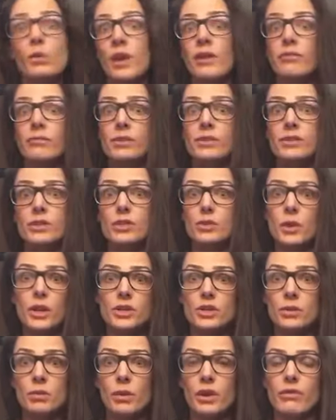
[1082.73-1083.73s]
away from the
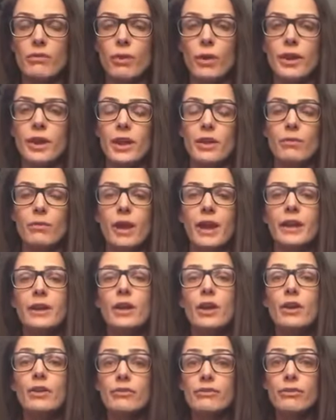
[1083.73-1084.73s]
situation, we avoid it, right?
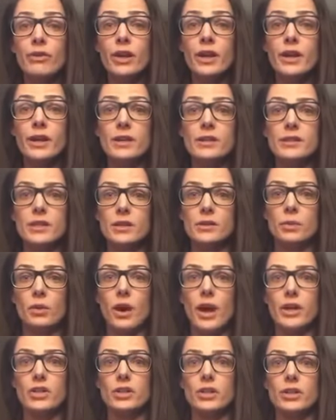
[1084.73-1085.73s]
Freeze is we're
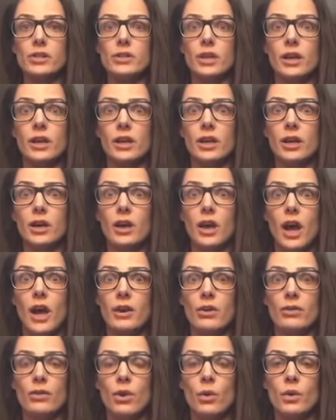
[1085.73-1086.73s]
actually just like, I
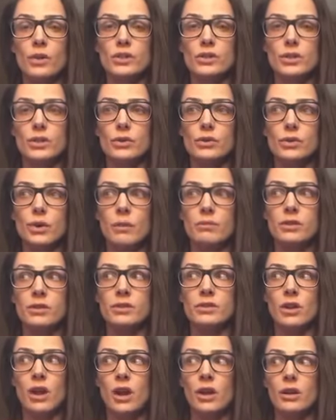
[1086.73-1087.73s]
don't know what to do, so I'm
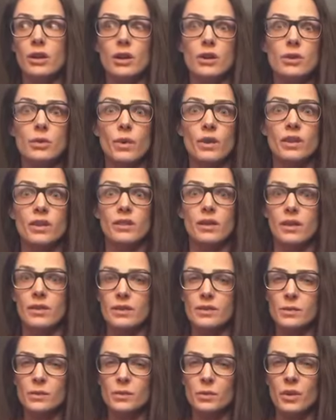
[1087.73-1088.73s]
just not gonna do anything.
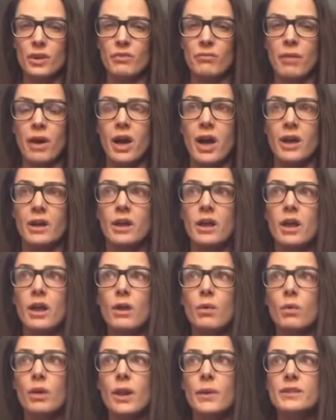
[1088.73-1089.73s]
This was one of mine.
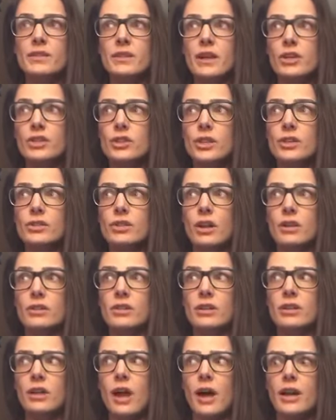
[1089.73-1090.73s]
When I was sexually
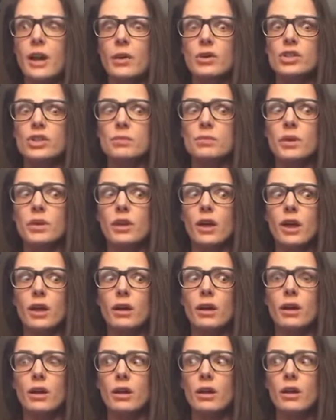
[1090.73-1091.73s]
assaulted a lot, I would just be
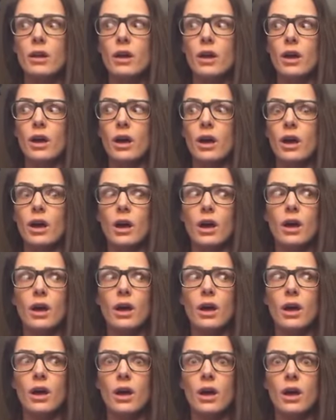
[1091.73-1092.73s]
like,
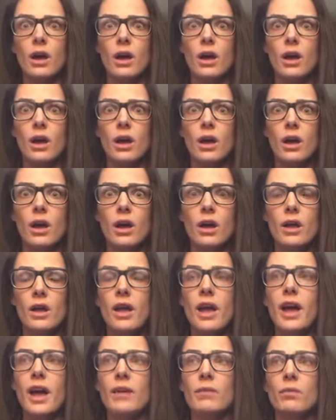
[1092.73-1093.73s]

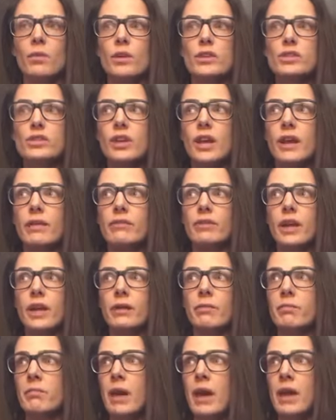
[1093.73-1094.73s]
and which gave
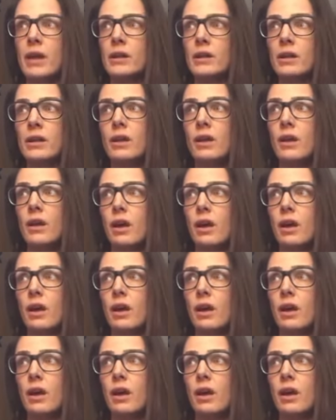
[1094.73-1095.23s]
like men